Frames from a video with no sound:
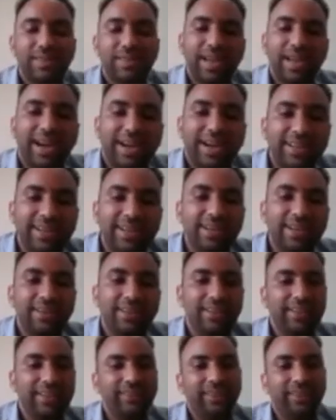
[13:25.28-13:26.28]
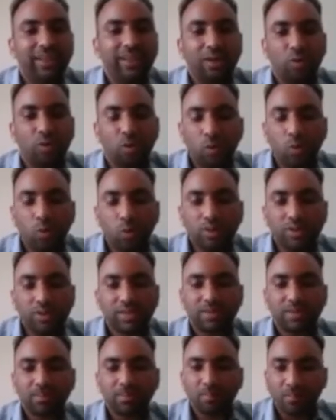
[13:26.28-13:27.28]
added in the holes
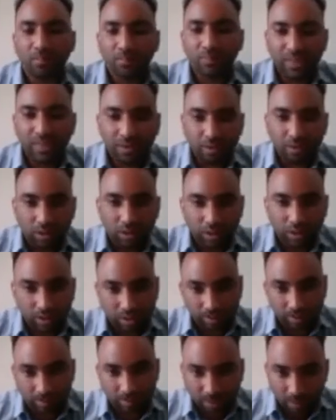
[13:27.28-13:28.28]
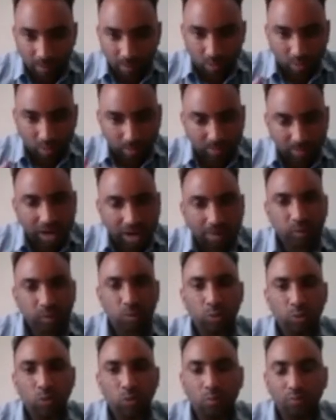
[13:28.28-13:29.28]
uh, of up
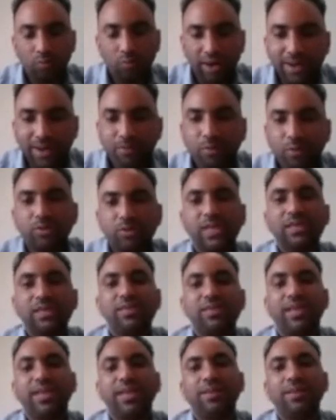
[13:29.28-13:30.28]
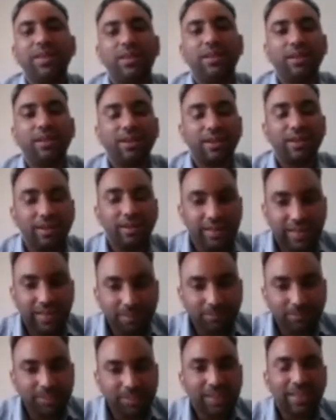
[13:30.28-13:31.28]
to 5 to 6 centimeter depth.
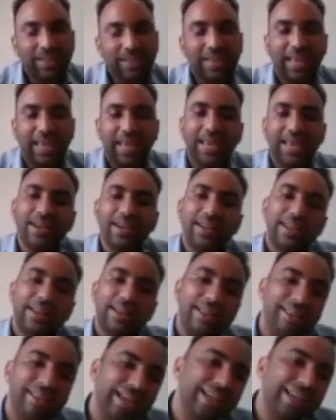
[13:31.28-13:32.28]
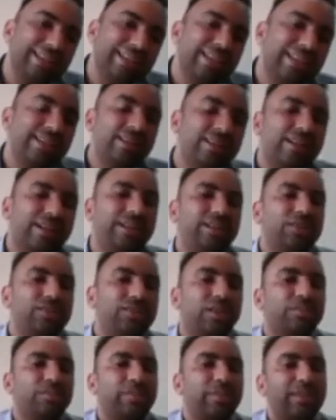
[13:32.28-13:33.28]
And like in traditional
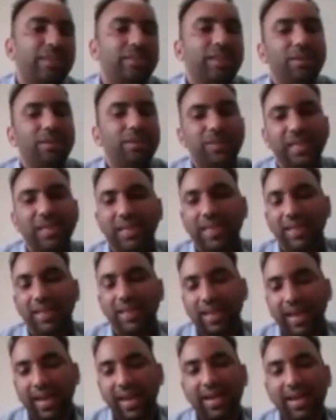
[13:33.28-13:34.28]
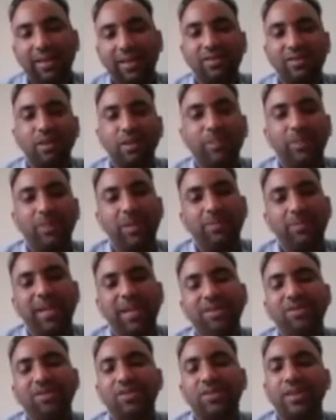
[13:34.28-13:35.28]
method, we can add
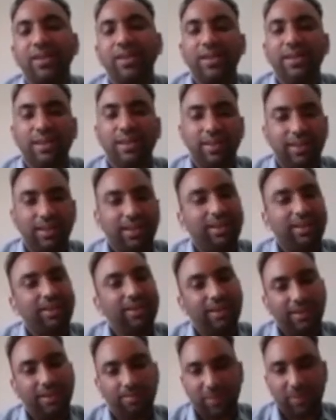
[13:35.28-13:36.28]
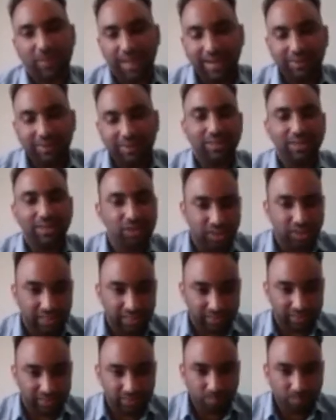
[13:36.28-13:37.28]
supplements uh, at this stage.